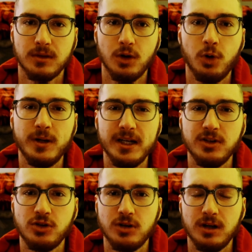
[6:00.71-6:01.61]

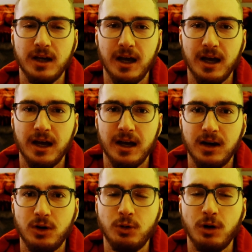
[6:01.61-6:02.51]
who